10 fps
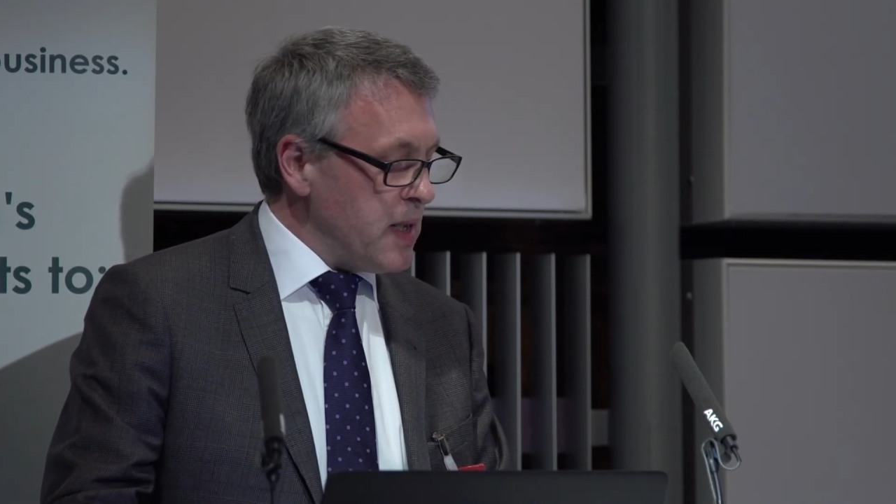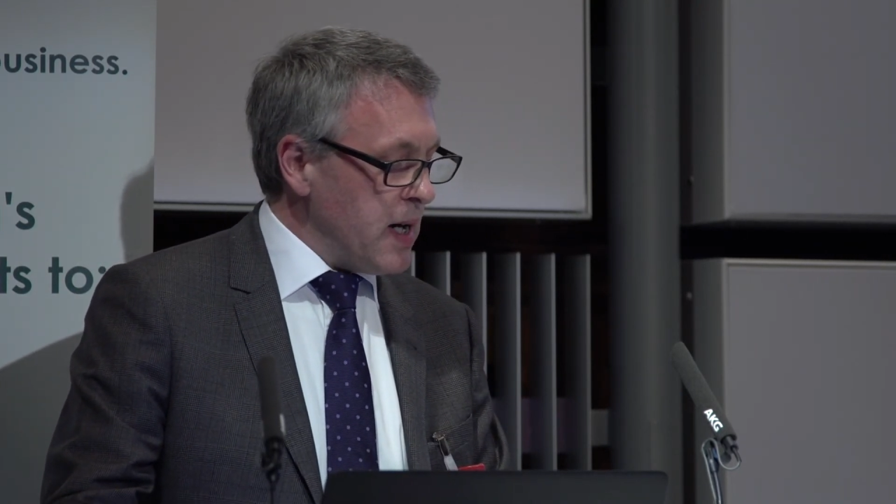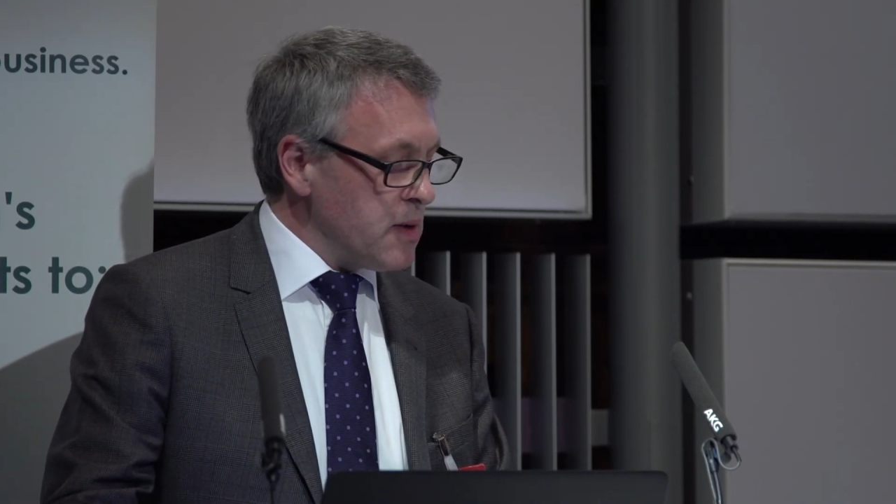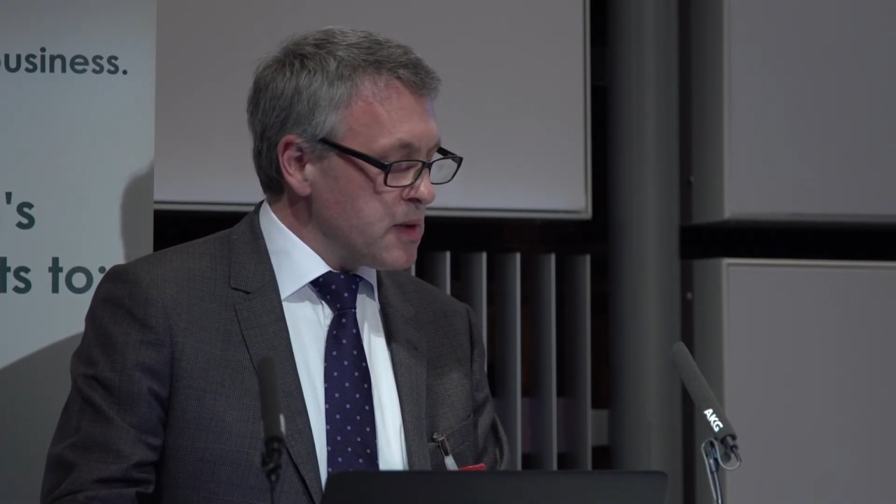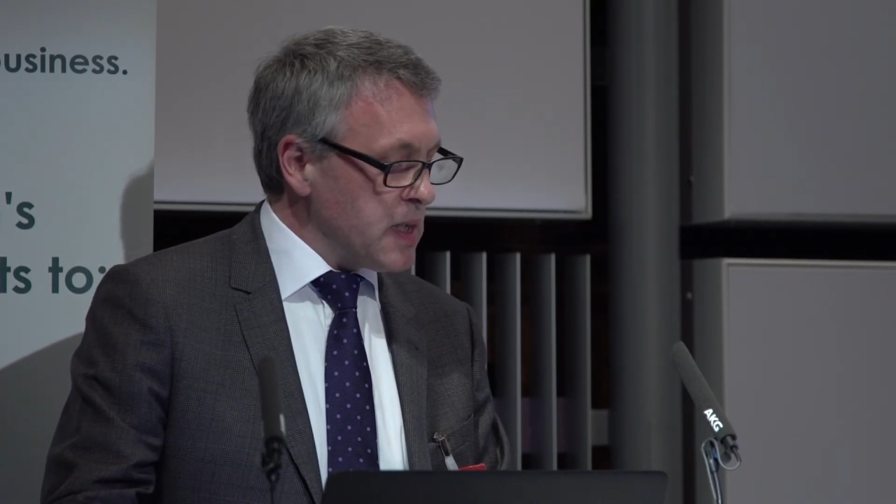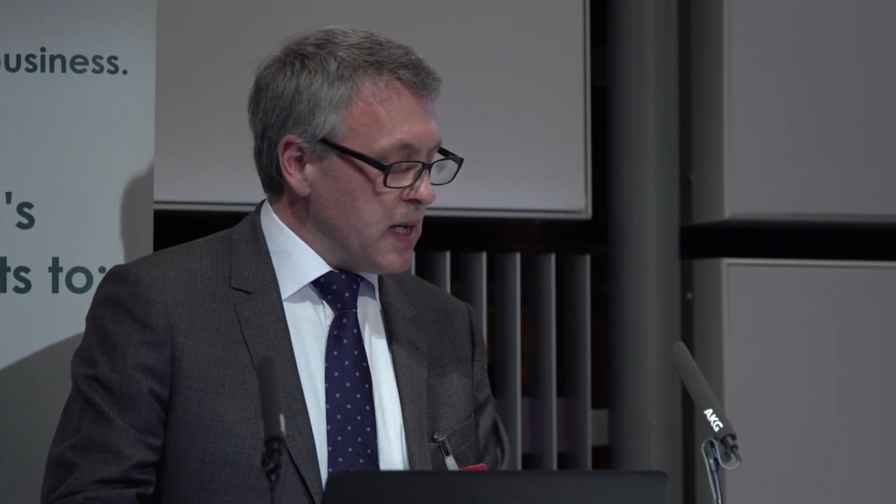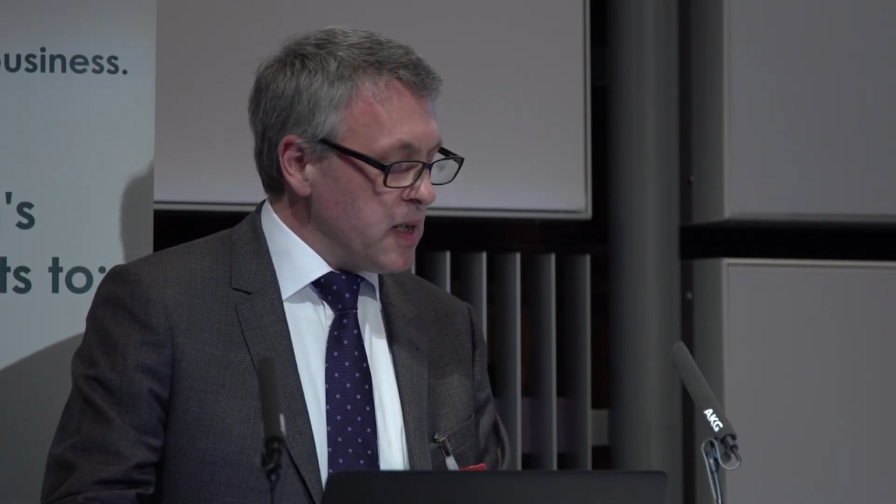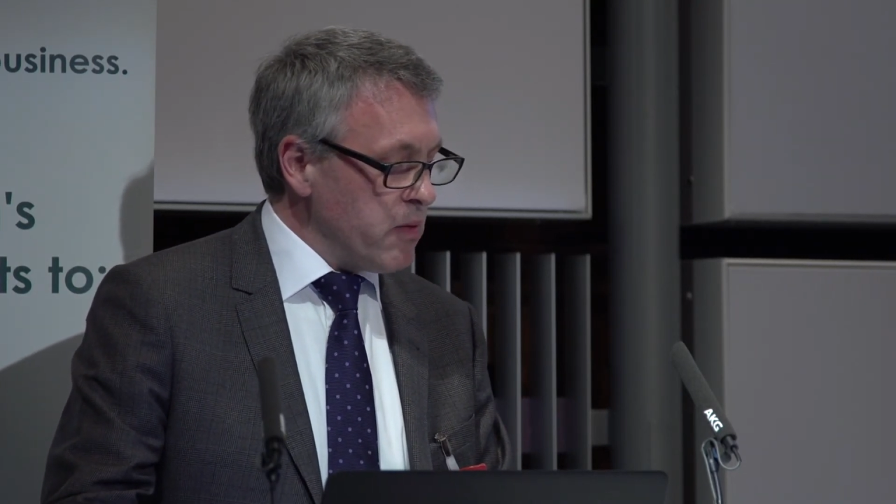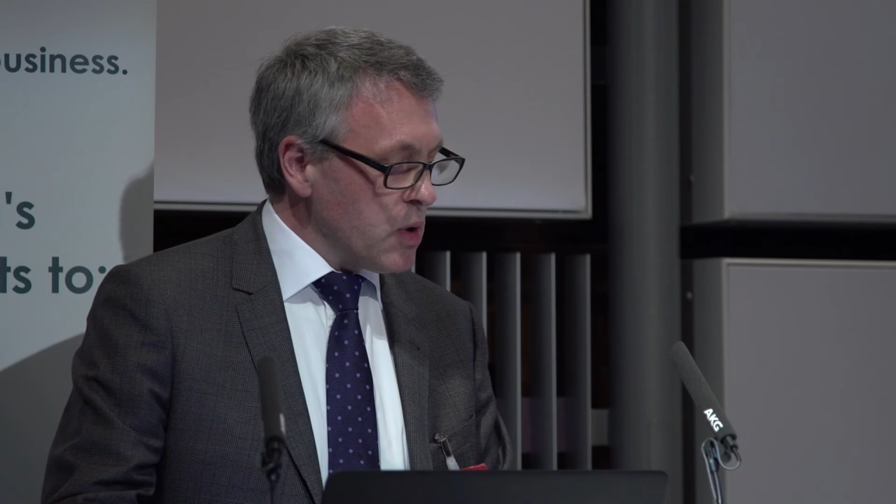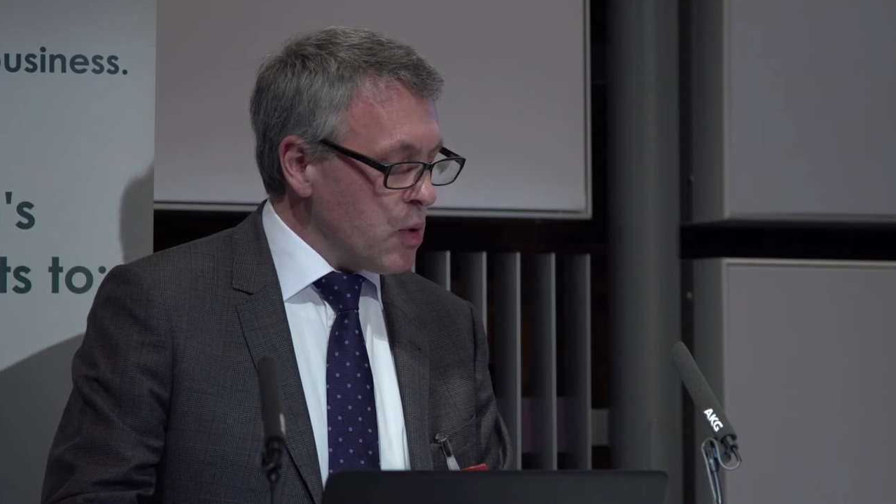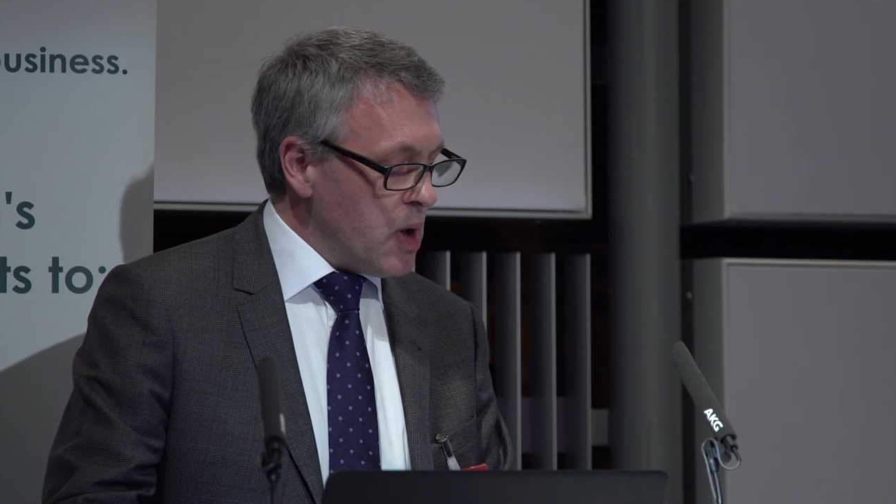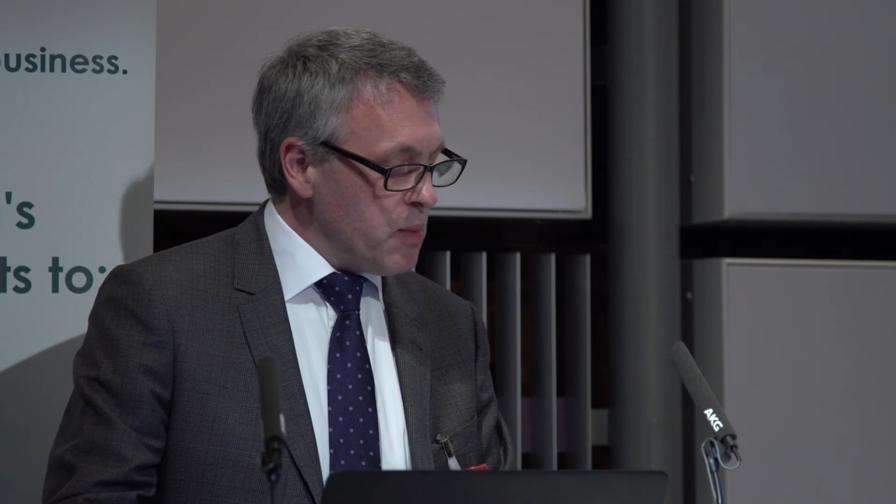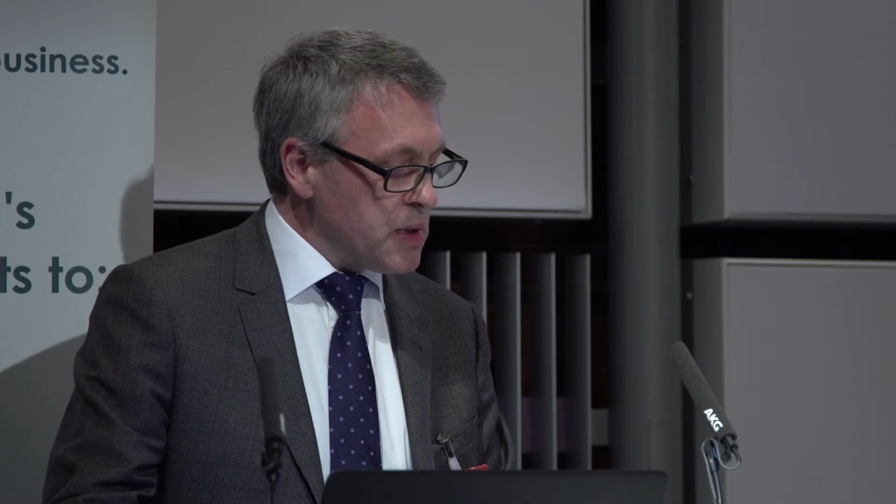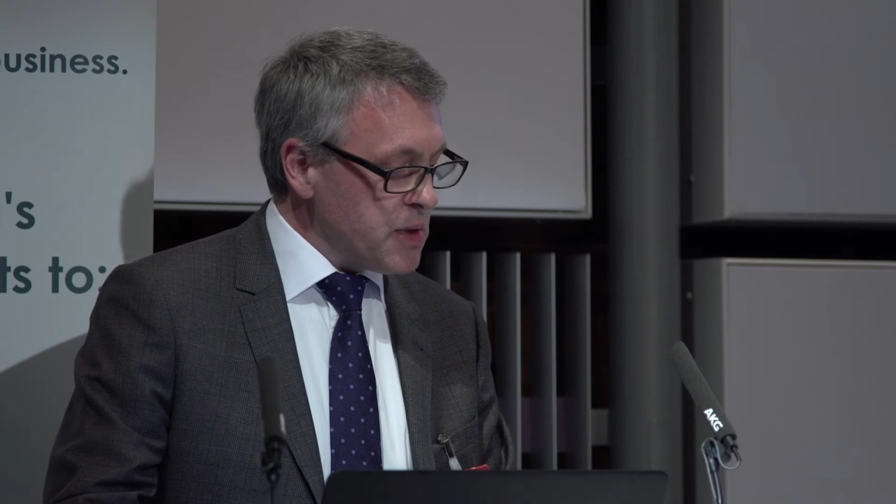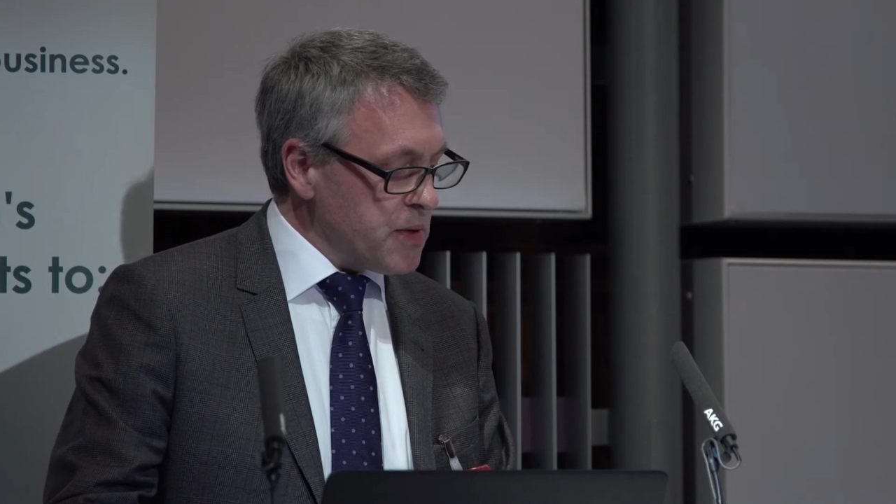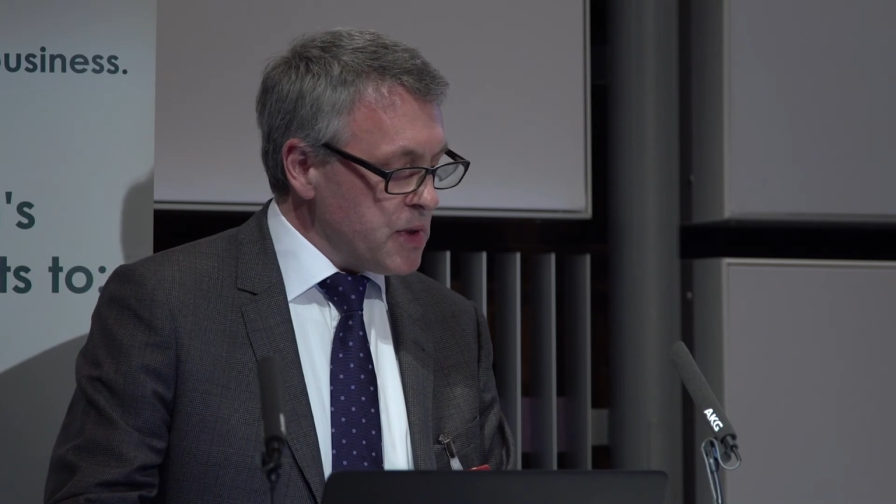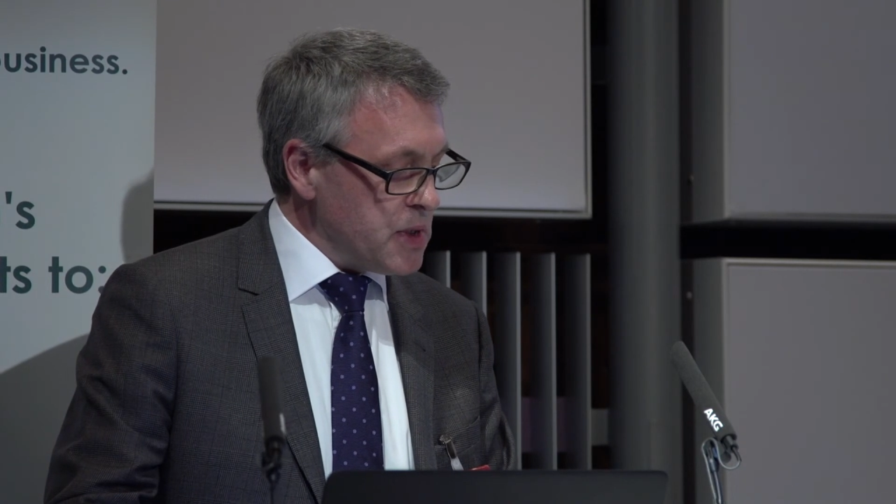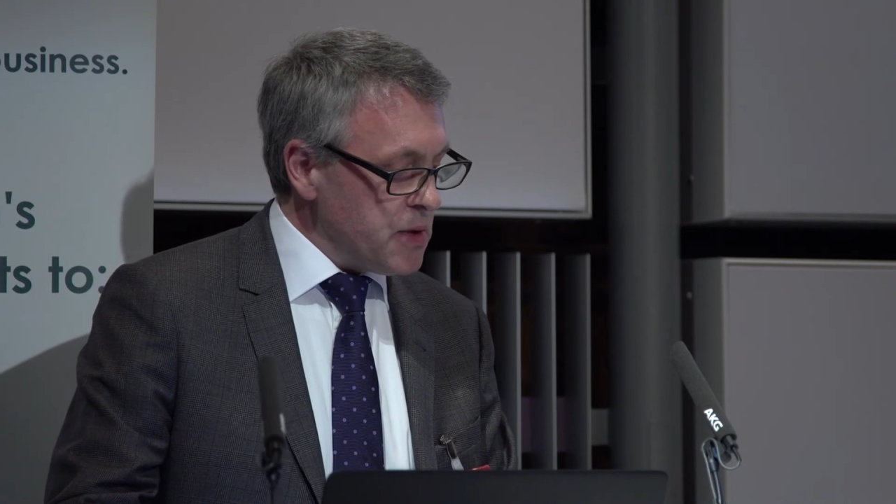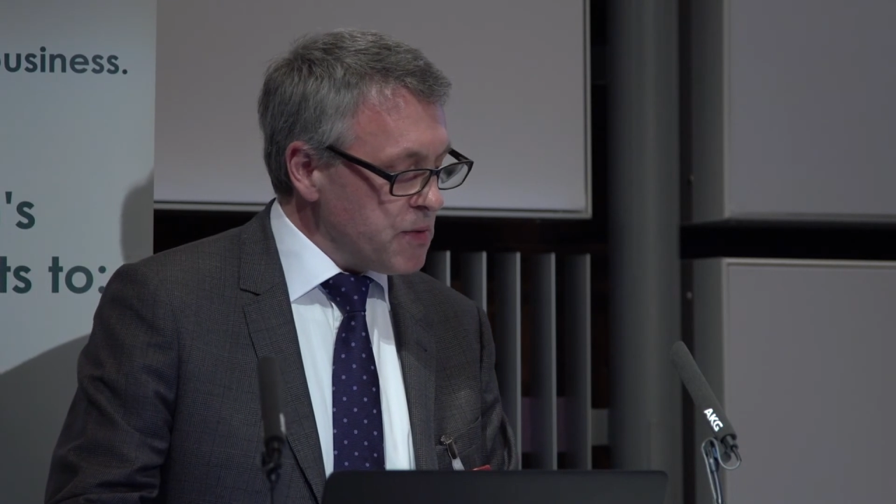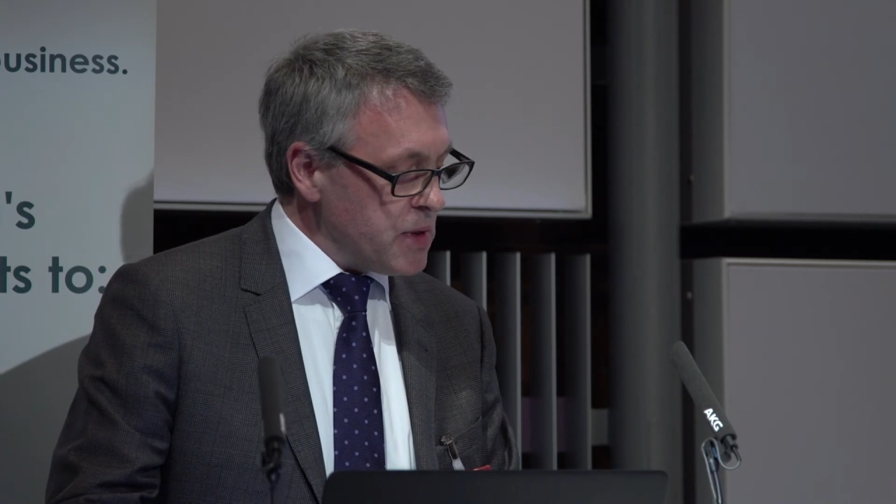the outstanding requirement of
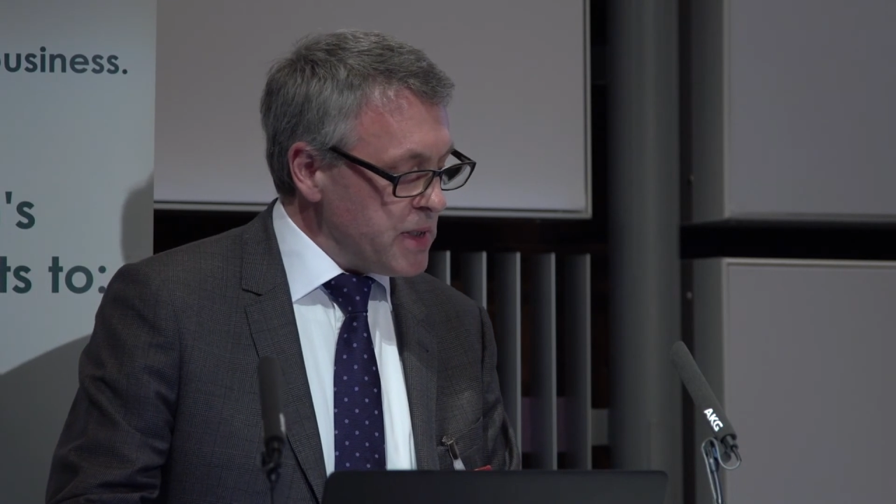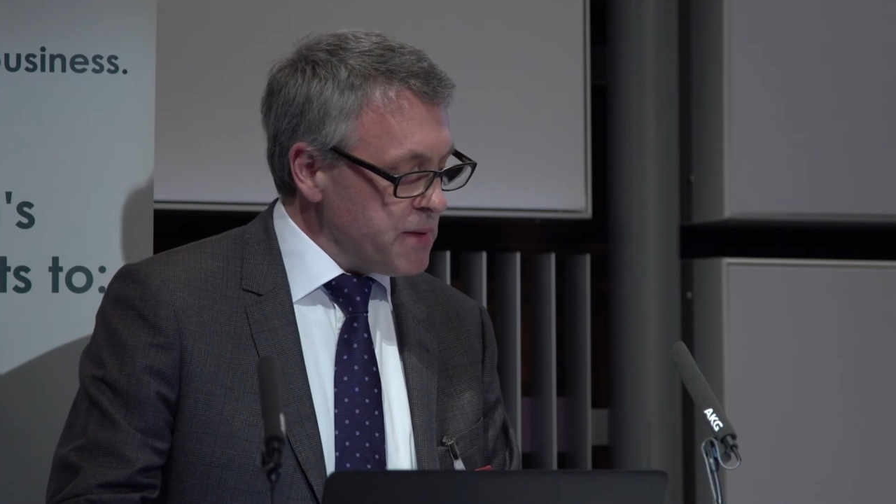33.